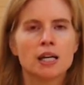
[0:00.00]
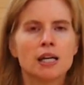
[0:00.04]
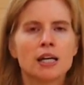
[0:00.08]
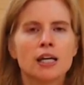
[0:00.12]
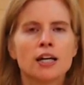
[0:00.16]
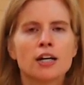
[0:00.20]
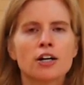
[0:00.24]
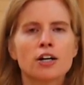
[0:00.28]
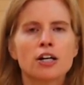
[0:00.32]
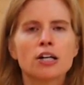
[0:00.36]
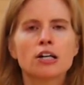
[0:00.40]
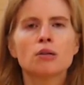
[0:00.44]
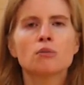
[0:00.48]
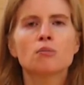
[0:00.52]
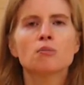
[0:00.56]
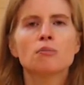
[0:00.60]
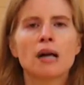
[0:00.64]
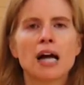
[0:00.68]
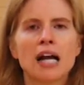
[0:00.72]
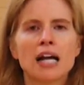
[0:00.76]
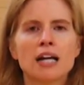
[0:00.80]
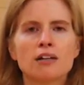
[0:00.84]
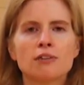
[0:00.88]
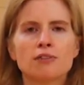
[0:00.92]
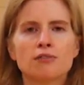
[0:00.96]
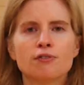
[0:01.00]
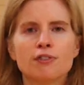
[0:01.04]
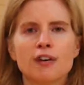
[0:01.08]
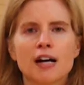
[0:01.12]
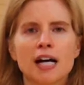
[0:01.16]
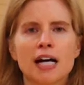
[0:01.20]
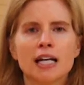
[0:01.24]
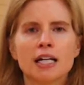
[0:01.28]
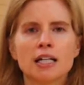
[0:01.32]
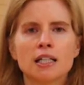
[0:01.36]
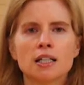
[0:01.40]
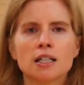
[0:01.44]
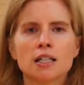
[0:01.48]
Here you might
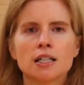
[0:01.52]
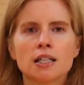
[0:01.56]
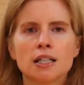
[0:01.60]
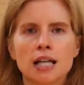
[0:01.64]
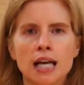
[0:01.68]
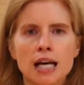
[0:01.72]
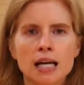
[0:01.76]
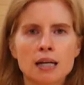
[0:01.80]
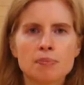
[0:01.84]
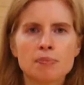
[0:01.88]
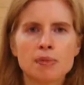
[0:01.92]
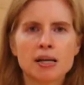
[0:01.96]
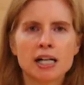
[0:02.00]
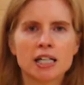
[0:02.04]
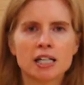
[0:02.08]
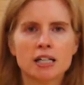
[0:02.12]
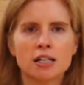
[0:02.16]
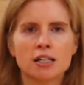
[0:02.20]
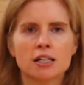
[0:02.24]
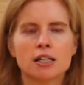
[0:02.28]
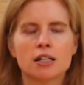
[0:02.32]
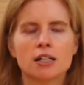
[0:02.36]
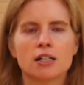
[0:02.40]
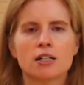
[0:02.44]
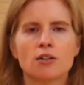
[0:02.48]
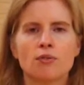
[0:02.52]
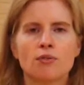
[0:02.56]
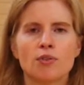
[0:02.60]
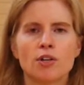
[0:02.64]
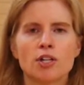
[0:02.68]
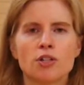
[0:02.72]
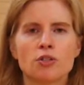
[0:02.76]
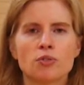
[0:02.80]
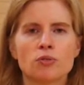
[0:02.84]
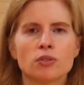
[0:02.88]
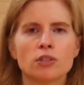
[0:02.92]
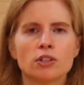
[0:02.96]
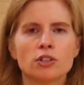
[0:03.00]
find like-minded
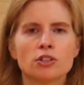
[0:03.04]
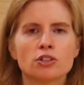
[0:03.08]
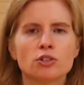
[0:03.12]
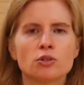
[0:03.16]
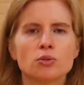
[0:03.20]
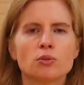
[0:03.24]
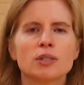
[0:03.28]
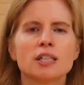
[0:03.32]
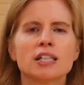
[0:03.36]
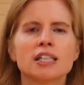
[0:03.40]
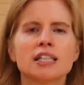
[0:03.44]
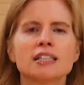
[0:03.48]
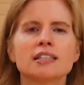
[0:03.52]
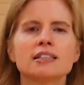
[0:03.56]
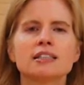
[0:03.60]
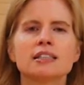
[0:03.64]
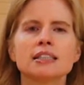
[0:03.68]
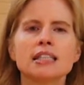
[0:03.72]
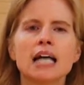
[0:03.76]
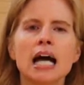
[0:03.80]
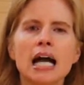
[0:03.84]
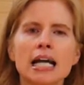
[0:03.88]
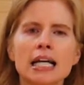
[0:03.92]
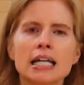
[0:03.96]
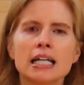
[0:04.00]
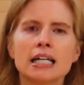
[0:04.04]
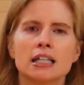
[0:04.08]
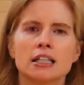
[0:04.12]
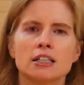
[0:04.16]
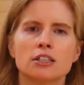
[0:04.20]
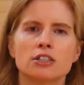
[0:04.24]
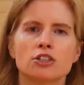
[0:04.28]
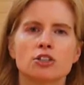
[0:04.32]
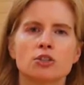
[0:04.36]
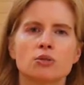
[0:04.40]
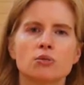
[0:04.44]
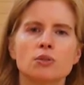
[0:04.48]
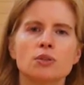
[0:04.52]
individuals who are
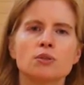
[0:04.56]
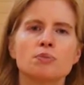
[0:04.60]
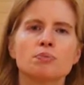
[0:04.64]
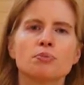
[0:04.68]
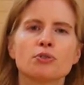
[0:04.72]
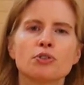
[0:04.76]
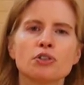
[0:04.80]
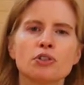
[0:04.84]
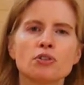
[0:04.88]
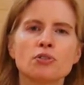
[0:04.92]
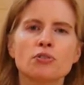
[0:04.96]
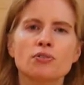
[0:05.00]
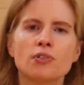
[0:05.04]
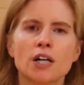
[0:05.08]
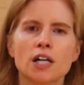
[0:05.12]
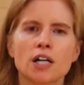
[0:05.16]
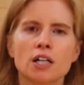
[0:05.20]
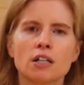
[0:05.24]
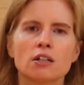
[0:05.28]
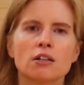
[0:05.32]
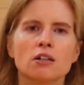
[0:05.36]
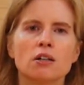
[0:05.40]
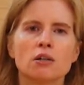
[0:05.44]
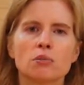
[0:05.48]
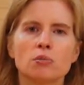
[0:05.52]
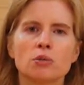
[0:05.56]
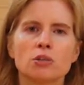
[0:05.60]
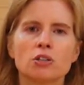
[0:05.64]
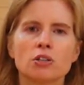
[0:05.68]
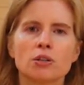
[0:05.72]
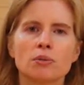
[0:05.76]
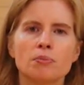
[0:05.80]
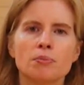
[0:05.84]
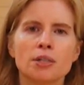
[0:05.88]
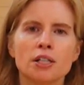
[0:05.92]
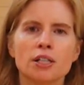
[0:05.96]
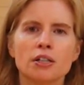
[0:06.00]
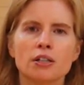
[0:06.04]
excited to improve our global
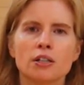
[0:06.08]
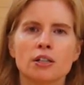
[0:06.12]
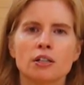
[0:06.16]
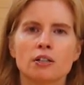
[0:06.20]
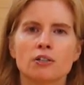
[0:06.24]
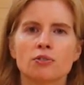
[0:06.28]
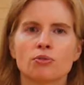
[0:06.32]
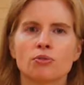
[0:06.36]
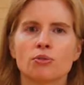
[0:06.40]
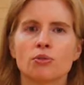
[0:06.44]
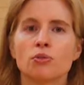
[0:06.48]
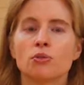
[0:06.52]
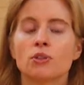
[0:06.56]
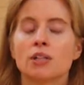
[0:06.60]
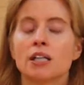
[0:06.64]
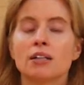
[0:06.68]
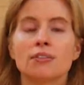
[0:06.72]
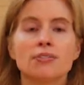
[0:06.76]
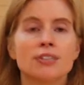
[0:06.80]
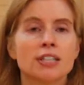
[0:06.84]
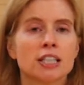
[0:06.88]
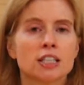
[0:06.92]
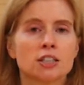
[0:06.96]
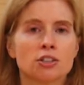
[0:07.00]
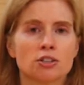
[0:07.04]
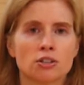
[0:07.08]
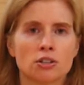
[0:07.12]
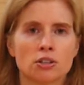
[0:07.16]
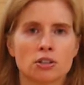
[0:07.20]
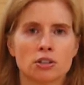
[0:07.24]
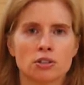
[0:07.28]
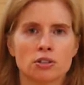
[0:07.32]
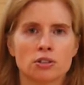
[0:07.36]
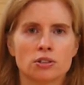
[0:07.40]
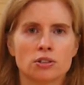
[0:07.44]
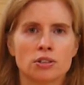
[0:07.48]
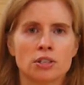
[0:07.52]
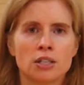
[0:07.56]
community through giving
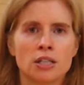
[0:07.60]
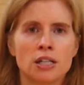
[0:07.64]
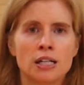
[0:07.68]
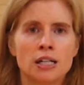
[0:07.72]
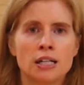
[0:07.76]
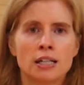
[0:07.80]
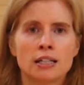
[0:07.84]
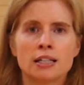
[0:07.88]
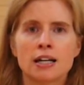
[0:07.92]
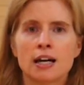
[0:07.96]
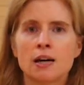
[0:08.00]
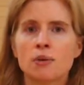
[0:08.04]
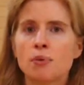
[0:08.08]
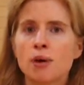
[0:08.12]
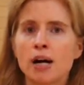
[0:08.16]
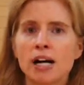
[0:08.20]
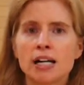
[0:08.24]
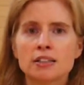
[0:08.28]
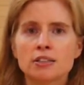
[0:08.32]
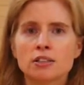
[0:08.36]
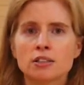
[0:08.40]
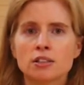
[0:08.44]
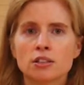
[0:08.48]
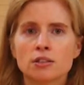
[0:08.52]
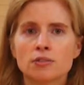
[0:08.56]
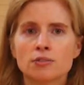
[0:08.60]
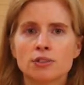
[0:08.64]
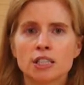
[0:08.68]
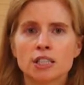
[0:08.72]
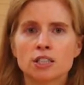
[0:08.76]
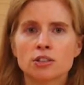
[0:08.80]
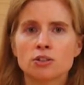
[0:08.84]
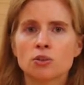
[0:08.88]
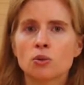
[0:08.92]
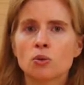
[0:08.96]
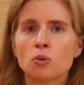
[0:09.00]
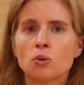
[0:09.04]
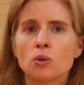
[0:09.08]
circles, direct
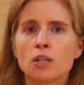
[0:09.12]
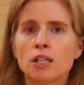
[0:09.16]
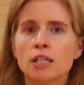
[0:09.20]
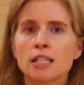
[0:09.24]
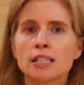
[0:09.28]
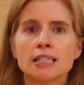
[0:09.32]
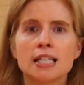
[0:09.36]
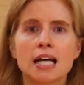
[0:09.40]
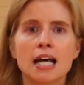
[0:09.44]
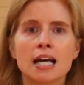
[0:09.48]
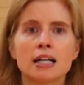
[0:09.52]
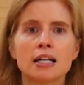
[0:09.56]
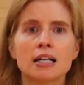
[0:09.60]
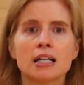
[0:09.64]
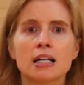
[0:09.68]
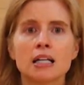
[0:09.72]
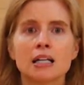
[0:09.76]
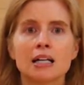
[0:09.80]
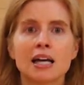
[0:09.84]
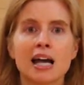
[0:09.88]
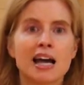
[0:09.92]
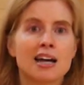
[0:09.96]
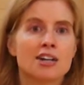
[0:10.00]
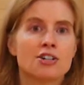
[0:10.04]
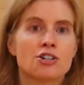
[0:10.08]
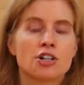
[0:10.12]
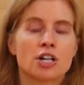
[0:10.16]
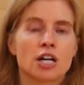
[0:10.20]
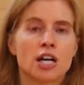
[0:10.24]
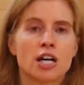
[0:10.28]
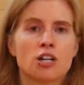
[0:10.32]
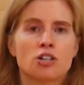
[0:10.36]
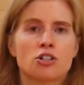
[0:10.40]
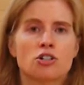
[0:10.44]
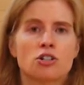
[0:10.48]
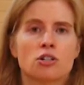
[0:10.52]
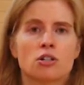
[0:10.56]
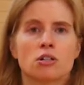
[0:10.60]
service, or attending
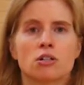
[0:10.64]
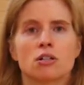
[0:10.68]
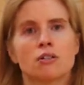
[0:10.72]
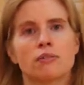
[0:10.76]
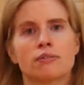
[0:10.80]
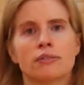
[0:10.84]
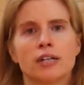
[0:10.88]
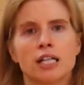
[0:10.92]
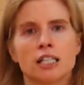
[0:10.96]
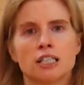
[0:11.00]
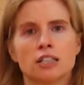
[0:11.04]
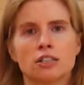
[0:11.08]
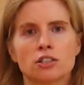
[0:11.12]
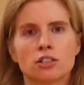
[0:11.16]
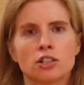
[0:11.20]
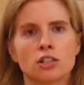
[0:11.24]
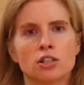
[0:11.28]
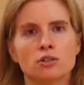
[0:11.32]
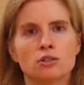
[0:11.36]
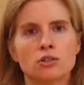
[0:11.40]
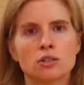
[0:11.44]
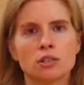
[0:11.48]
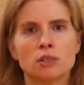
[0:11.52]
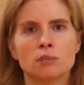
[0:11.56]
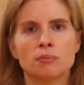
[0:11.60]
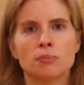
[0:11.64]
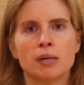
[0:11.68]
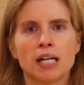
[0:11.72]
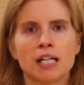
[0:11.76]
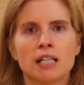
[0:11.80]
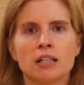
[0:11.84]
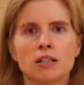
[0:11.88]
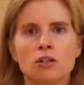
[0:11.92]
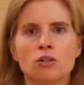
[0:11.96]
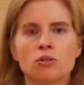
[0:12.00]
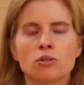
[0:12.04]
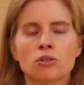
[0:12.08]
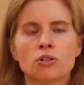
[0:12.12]
educational events hosted by
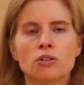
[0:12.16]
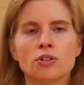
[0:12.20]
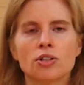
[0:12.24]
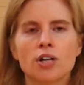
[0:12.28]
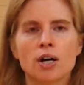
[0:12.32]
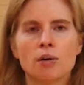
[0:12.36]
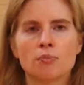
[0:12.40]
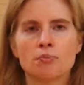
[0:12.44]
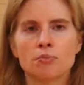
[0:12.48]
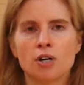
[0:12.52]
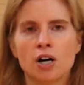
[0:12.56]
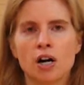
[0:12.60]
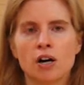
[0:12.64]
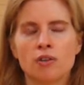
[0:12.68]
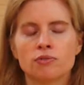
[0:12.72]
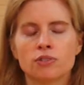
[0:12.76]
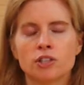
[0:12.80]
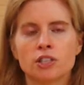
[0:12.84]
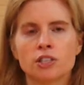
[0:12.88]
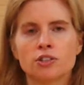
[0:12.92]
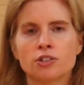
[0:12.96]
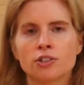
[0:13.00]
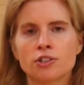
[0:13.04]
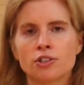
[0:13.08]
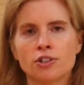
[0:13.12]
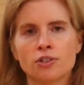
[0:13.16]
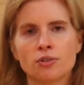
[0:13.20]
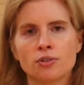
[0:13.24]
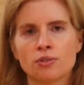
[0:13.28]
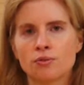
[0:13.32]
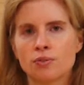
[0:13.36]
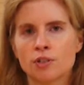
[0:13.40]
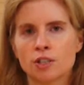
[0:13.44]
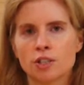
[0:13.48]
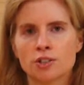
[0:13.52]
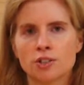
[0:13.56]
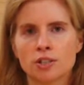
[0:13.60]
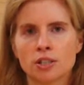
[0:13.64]
local nonprofits or
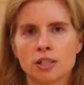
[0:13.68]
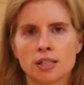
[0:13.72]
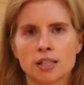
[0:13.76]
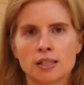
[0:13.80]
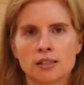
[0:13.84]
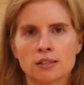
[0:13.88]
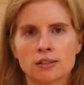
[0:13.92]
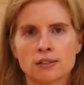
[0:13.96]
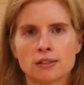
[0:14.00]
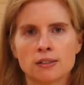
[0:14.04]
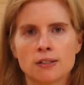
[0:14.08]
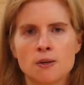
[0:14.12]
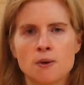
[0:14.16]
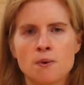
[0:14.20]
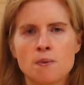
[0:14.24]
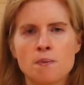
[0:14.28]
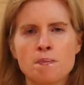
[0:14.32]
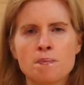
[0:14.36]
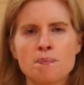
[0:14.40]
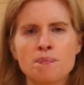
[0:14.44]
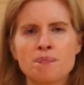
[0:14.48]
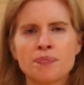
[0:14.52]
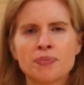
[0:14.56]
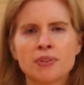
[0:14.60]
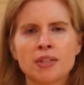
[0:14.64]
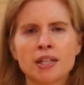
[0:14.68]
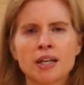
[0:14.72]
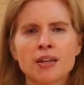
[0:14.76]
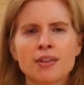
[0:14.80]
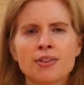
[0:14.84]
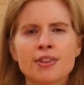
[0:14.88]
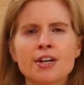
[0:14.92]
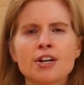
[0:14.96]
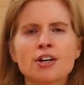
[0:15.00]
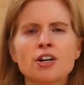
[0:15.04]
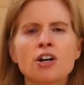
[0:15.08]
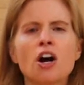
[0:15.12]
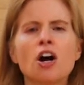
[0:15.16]
universities.
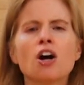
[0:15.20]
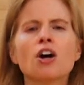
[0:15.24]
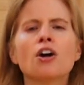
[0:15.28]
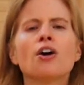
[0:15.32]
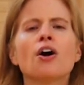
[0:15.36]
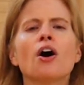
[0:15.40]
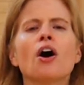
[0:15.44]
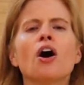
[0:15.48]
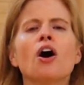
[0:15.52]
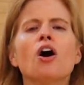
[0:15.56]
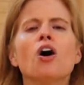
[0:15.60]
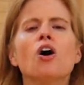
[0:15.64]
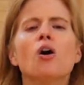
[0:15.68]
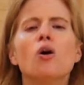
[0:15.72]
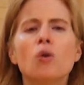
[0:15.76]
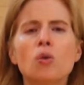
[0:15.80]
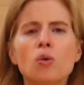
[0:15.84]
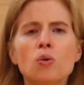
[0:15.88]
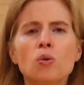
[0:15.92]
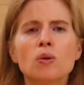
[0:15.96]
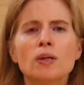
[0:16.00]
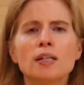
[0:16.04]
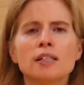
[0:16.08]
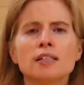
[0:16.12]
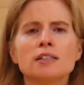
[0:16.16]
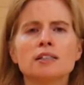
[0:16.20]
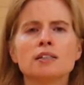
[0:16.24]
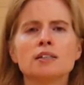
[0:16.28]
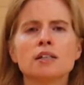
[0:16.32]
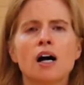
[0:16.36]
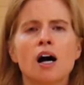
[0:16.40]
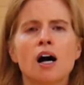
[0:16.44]
There are always